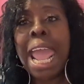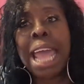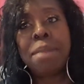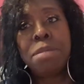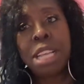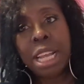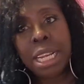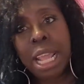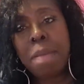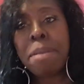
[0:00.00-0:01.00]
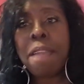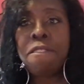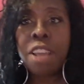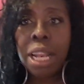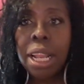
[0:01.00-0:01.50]
I had them done in
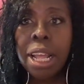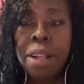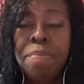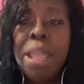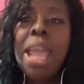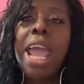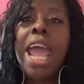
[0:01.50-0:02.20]
my villa,